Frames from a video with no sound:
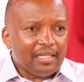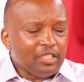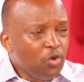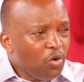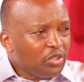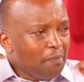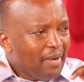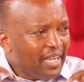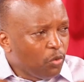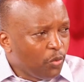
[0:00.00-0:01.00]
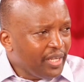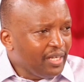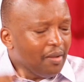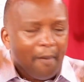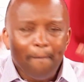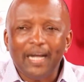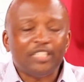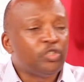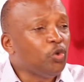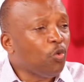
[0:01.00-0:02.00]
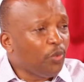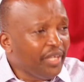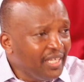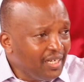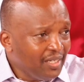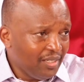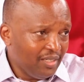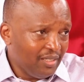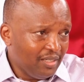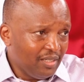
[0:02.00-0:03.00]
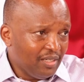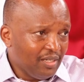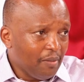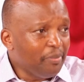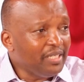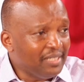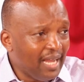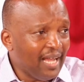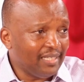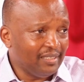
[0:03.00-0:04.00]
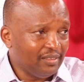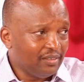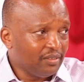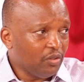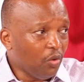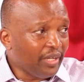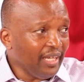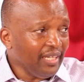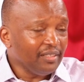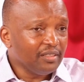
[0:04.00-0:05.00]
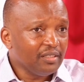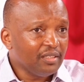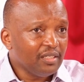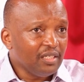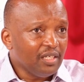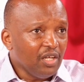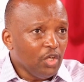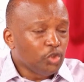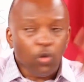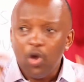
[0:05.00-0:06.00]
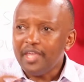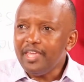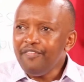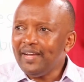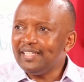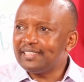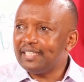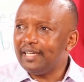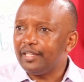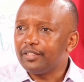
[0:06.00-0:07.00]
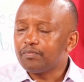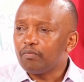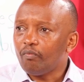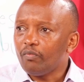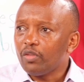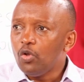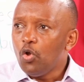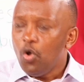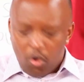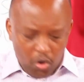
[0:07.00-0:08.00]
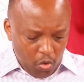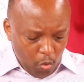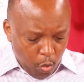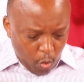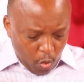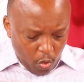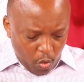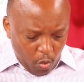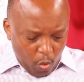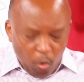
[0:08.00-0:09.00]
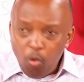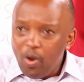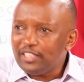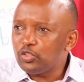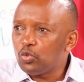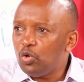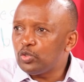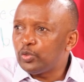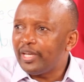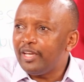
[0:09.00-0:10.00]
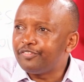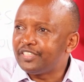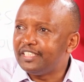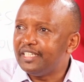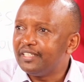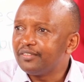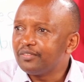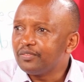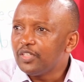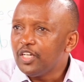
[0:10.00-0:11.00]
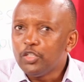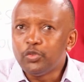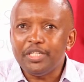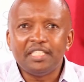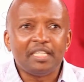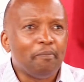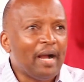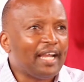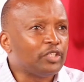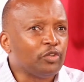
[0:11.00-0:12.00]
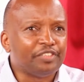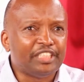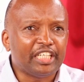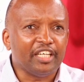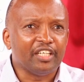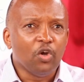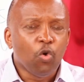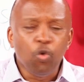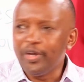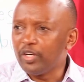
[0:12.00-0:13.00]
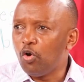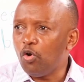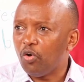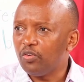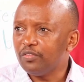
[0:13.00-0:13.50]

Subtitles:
not my will, but your will be done. Okay? So if I say, who wants to go to KFC to eat a bucket of chicken? Who will go?